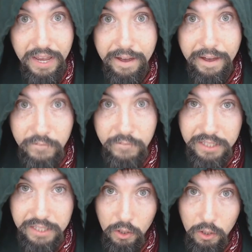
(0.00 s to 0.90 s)

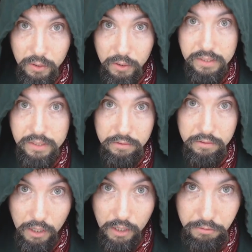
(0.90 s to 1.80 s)
VS Code instead of
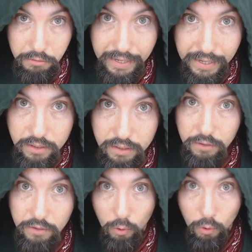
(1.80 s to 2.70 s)
Dr. Racket
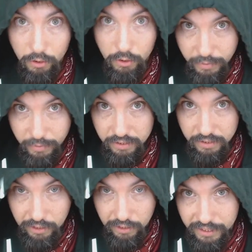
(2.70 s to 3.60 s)
for Code Spells
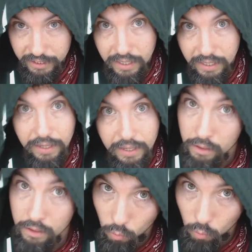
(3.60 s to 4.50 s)
development.
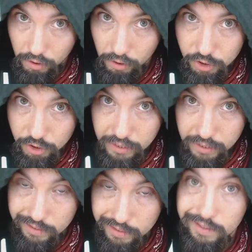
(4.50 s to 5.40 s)
The word on the street
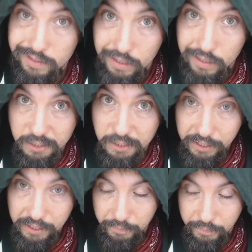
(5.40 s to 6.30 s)
is, it's
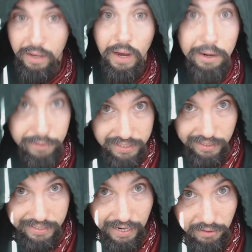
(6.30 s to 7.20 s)
better. I recently
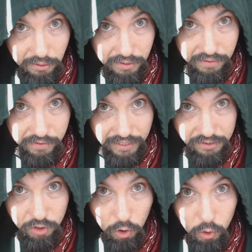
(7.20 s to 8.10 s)
downloaded the VS
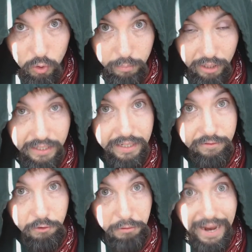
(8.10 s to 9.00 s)
Code plugin
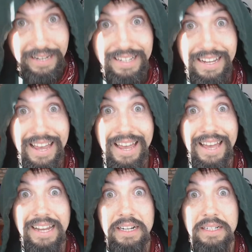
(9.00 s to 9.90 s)
for Racket,
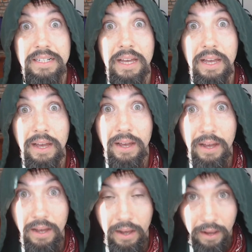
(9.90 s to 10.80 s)
and
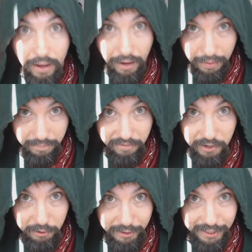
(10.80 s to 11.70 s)
I'm
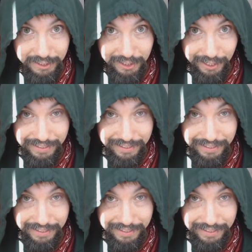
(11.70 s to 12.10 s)
very excited